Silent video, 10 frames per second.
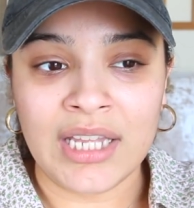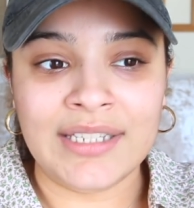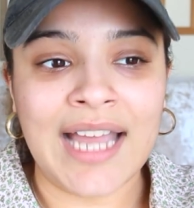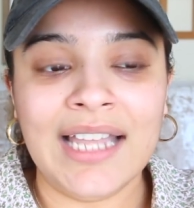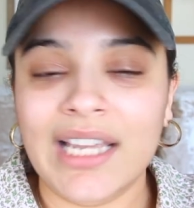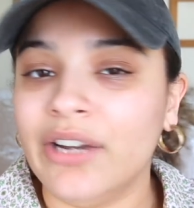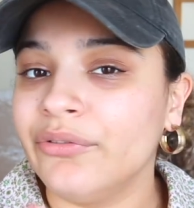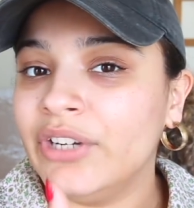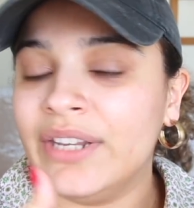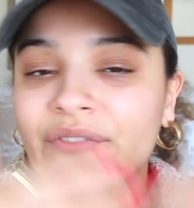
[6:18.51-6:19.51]
Not like
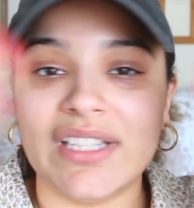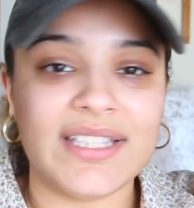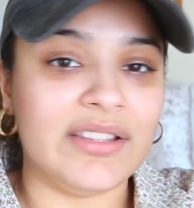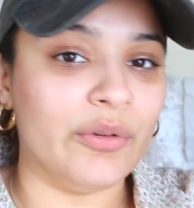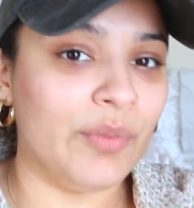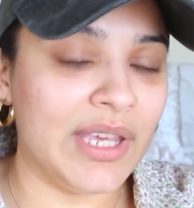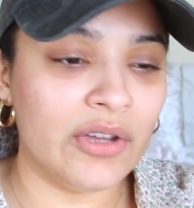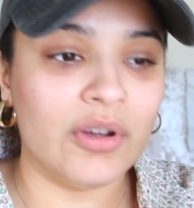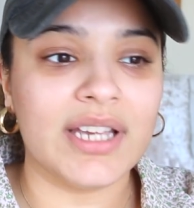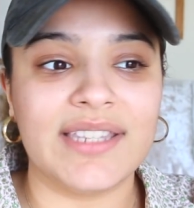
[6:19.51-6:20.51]
reinventing the
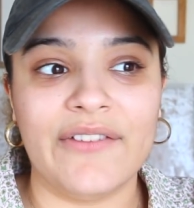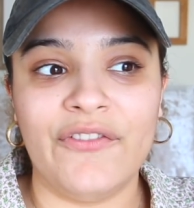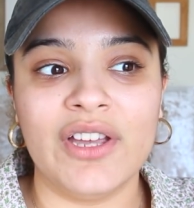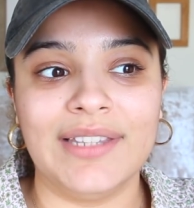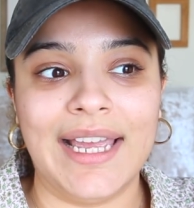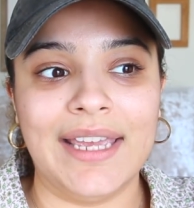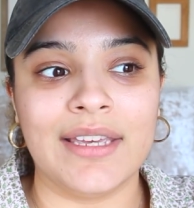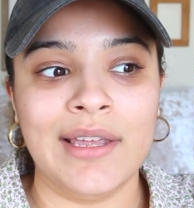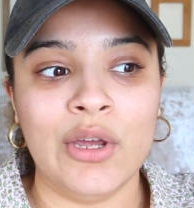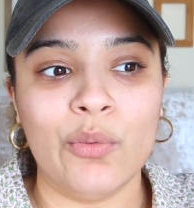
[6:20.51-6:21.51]
wheel, because I feel
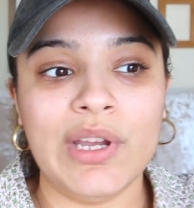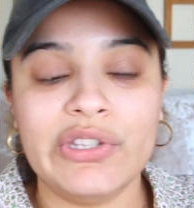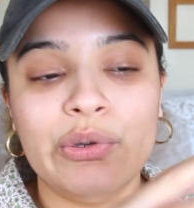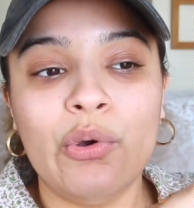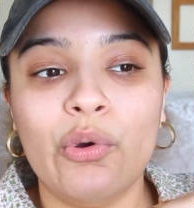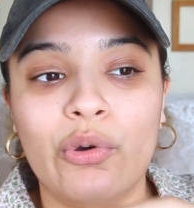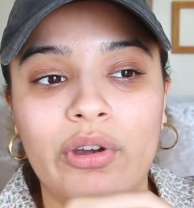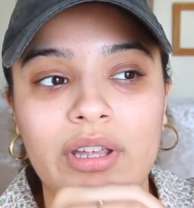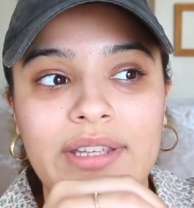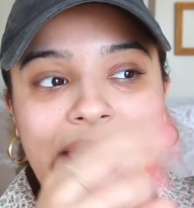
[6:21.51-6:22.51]
like we do
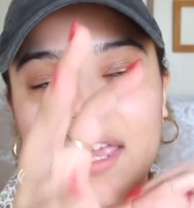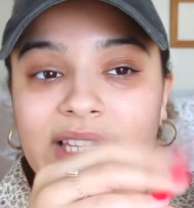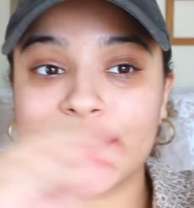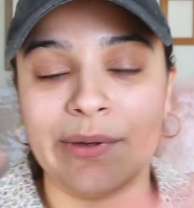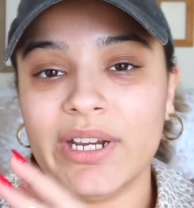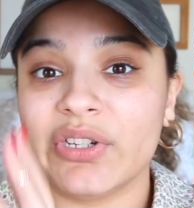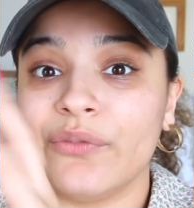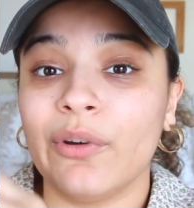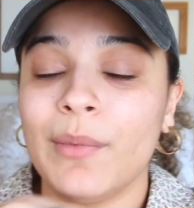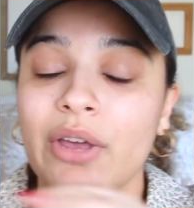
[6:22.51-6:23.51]
get
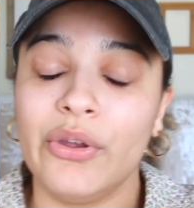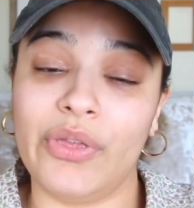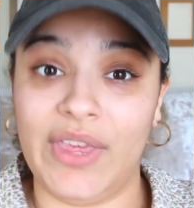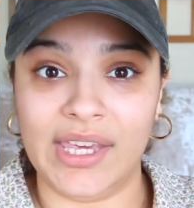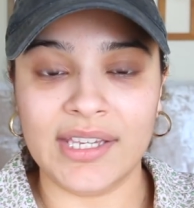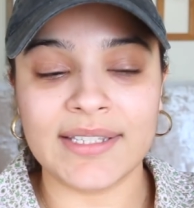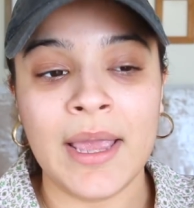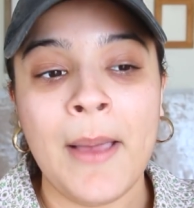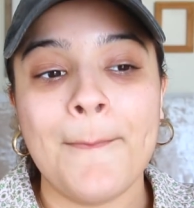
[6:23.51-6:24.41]
inspiration from other things.